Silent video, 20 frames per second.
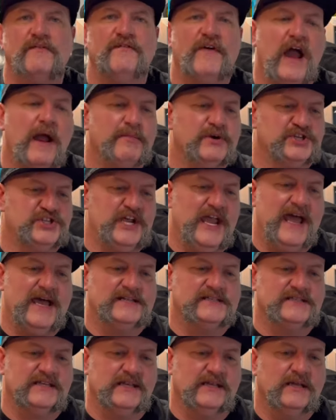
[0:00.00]
fiber
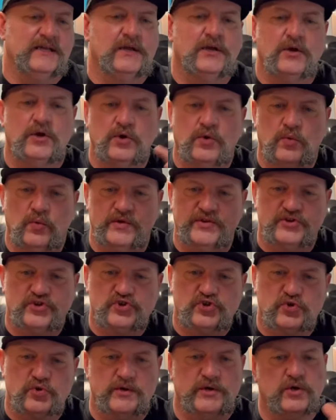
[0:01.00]
chassis with
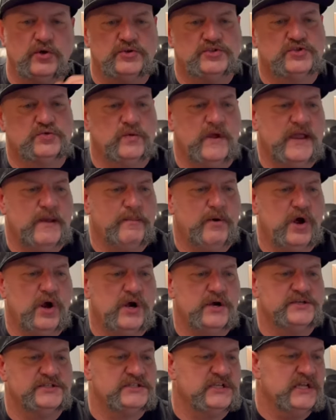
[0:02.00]
Trill sway
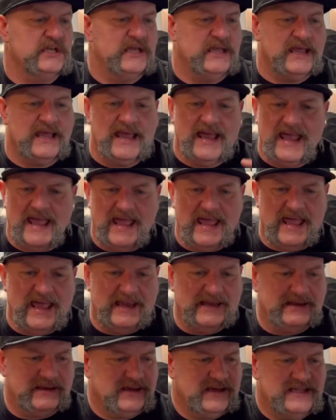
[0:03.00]
bars,
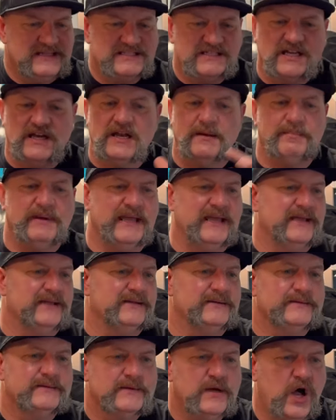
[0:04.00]
and it's going to be
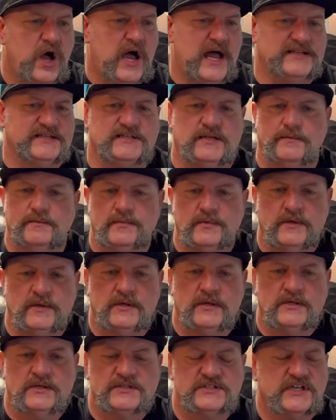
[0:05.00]
awesome.
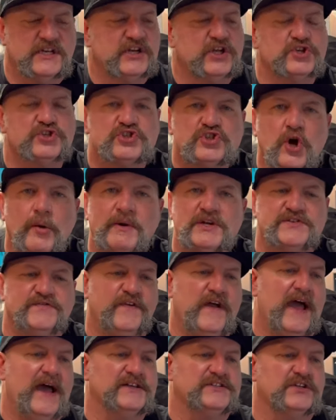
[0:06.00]
It's going to go so much
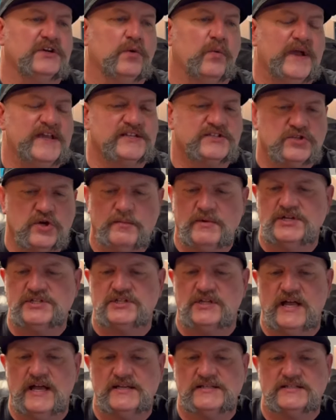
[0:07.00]
faster and weigh so much
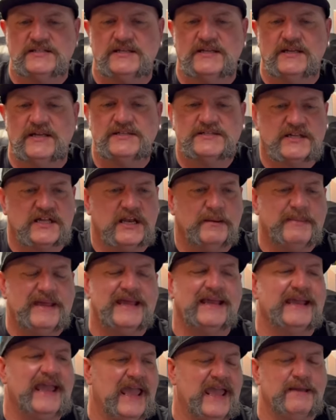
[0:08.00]
less. It's going to be
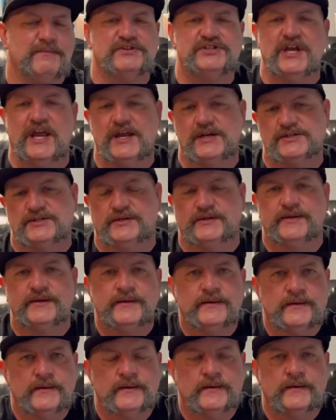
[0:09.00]
game changing.
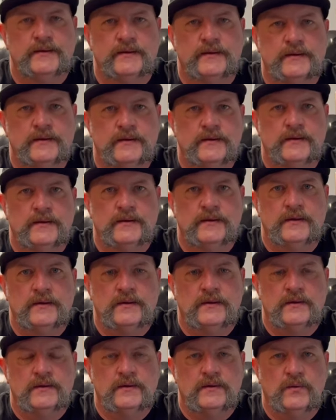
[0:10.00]

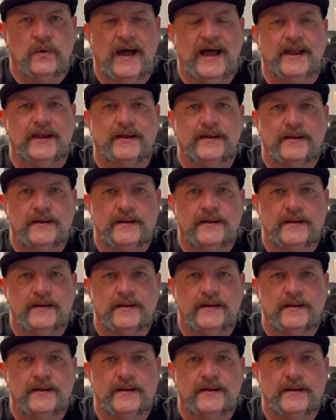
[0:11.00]
What?